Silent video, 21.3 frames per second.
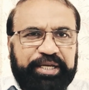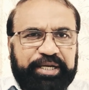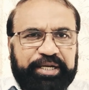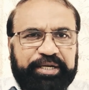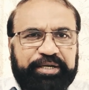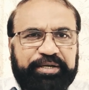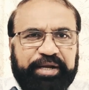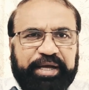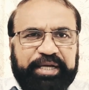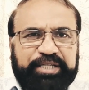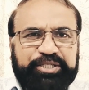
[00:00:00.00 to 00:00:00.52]

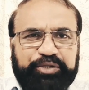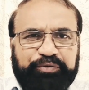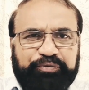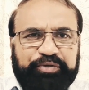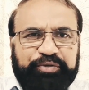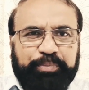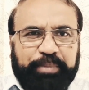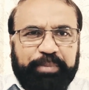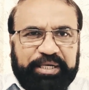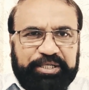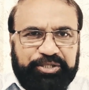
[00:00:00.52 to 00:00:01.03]
interaction
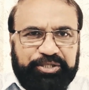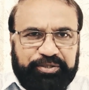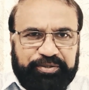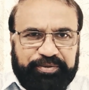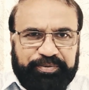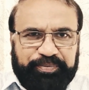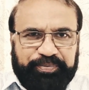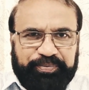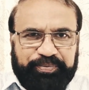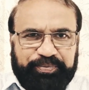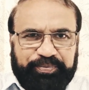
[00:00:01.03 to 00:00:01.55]
with matter.
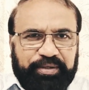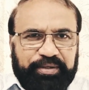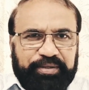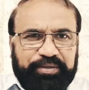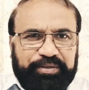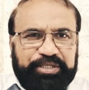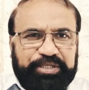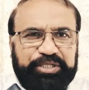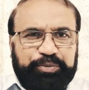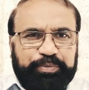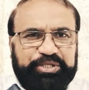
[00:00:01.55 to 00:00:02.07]

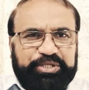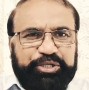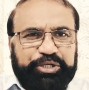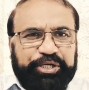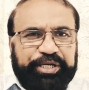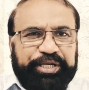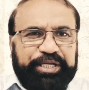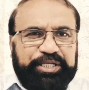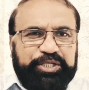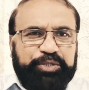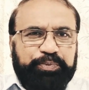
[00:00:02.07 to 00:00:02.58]
These
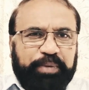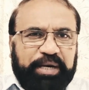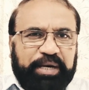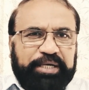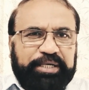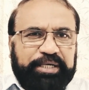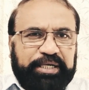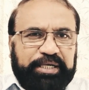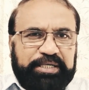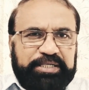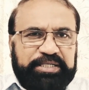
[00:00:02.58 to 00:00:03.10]
mysterious
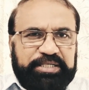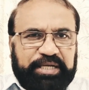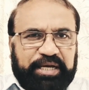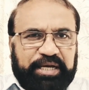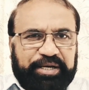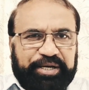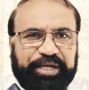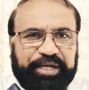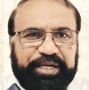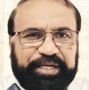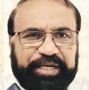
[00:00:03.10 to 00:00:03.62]
particles
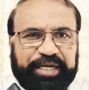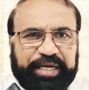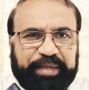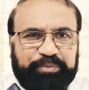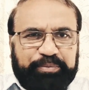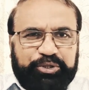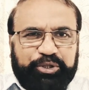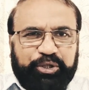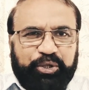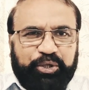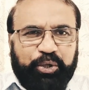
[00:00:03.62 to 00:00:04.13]
are
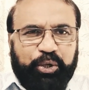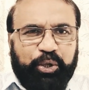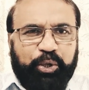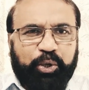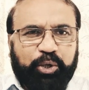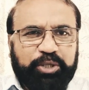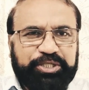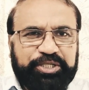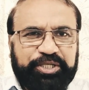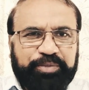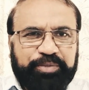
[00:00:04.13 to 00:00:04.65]
nicknamed
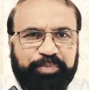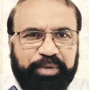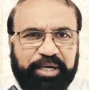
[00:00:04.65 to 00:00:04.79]
ghost